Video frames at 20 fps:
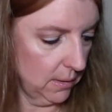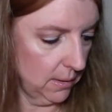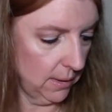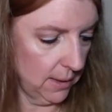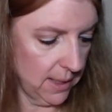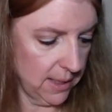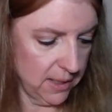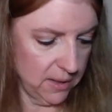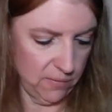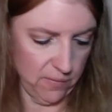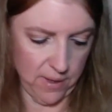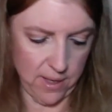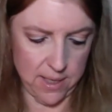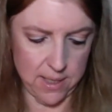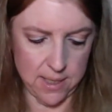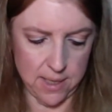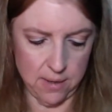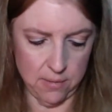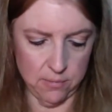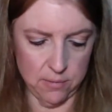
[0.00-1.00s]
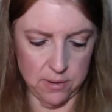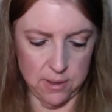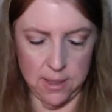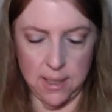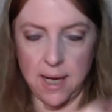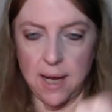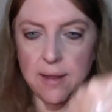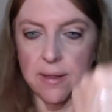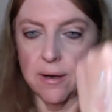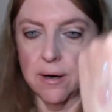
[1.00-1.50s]
Let's find out
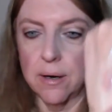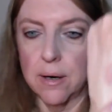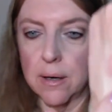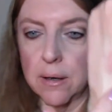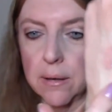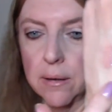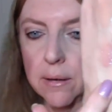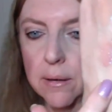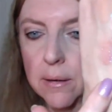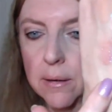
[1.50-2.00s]
together.